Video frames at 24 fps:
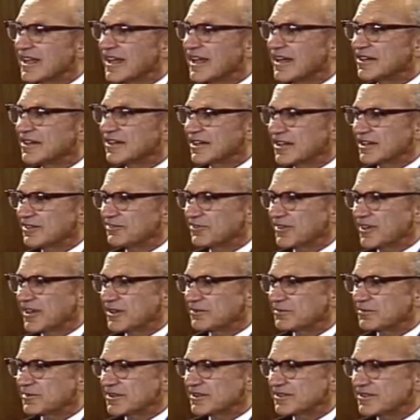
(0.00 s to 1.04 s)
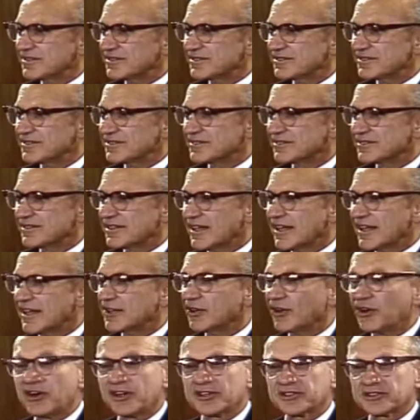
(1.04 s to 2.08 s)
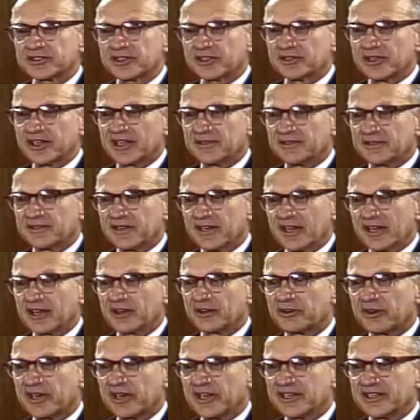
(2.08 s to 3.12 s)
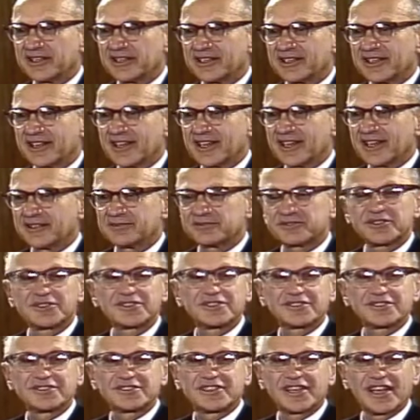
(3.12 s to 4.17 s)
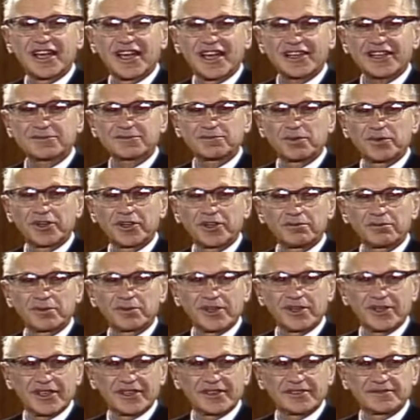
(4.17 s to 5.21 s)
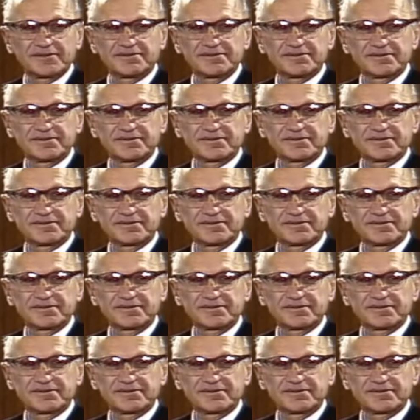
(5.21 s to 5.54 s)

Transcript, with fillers: and their families, and also have a great deal left to export abroad.